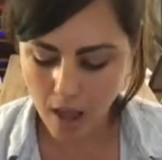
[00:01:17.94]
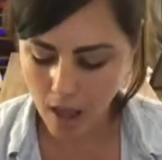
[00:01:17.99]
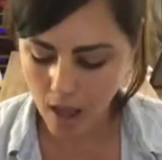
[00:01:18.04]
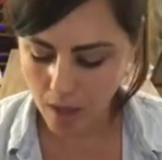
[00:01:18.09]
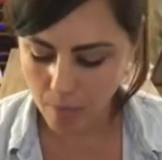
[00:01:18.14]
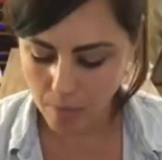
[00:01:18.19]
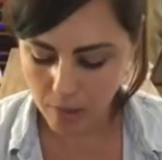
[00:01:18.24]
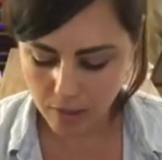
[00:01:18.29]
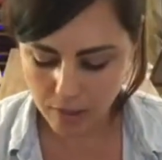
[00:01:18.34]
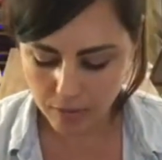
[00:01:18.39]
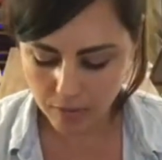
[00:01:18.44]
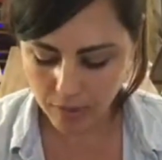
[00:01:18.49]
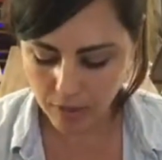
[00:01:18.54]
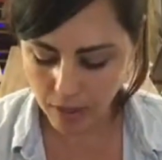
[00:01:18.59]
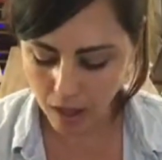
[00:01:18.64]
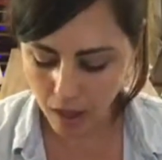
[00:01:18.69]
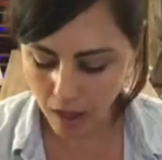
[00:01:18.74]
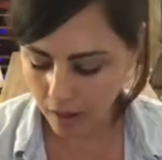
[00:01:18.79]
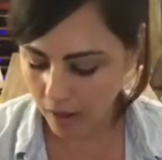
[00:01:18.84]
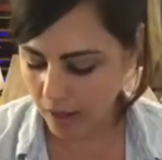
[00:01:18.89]
a bunch of
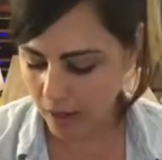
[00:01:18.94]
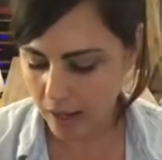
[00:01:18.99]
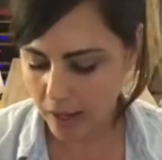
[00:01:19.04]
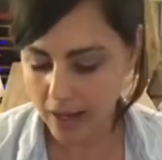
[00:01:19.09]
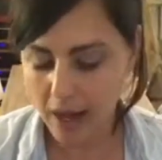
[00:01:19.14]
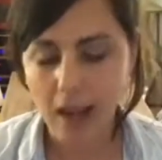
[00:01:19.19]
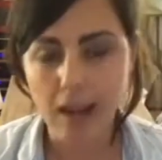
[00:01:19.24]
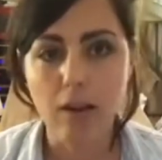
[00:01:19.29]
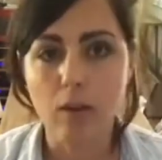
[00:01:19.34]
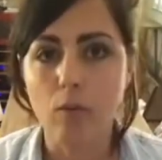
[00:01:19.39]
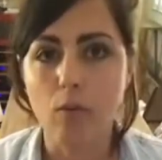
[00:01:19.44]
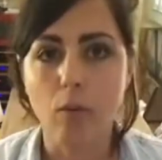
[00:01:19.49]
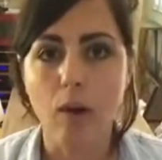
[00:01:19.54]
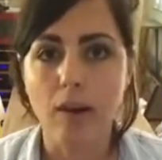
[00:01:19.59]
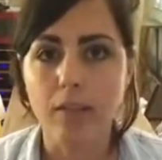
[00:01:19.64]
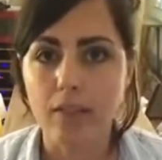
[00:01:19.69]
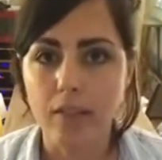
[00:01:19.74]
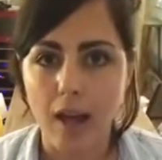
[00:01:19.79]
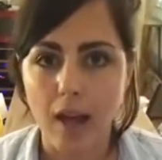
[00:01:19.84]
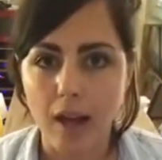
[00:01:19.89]
gunk, and I don't
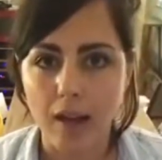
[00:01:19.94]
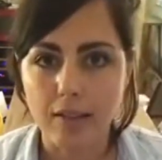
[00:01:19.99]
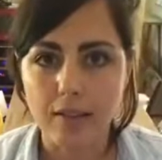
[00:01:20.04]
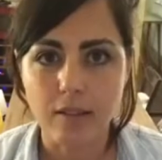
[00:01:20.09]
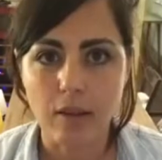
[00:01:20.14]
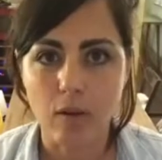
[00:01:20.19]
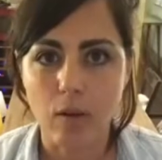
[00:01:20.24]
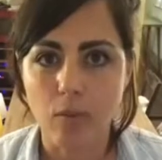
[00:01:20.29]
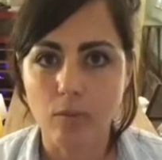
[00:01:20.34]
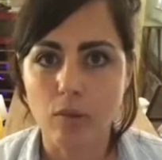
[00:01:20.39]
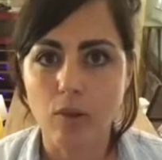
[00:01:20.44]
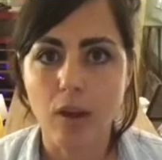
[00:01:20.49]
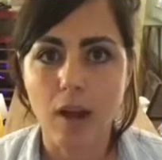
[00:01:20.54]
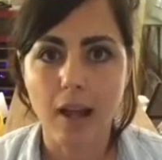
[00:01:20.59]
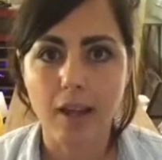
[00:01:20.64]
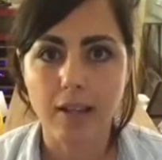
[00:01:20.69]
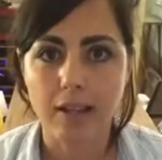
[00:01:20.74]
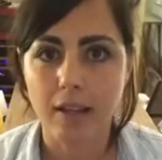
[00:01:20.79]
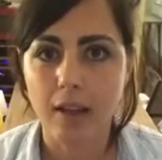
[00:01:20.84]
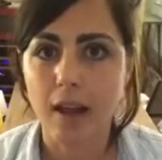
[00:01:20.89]
want that, so I'm
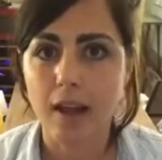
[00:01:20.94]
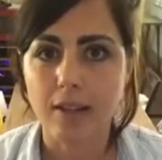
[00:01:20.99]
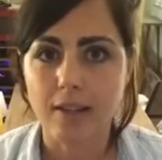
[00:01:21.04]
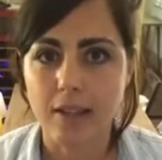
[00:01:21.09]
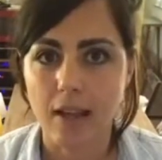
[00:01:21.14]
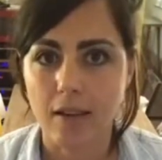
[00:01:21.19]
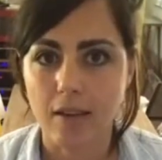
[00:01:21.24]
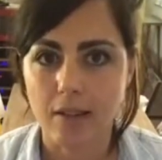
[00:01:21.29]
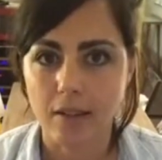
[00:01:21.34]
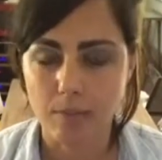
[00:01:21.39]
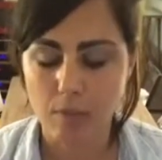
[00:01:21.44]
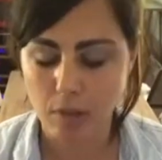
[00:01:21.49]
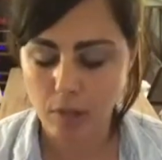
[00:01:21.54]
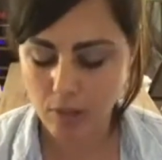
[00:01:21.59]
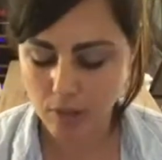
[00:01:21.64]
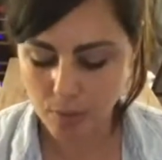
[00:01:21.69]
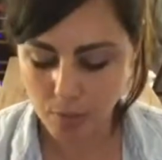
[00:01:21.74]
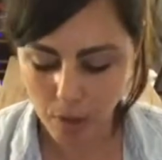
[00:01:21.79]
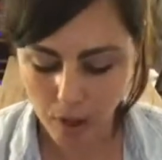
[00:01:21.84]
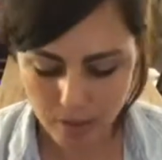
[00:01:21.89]
trying to cut down as much
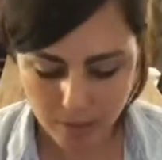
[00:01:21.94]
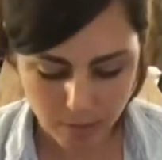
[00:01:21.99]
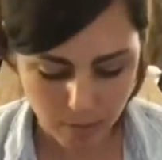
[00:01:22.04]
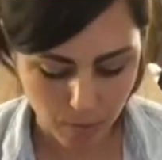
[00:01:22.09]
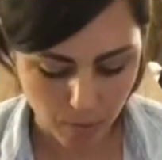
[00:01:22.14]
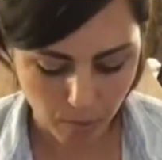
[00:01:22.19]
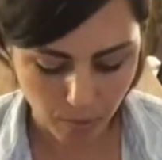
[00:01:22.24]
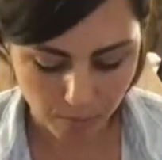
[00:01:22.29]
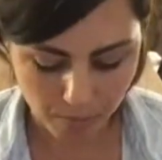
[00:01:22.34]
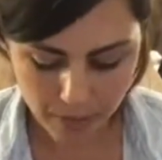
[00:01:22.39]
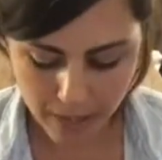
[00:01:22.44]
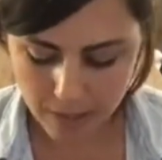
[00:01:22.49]
as possible.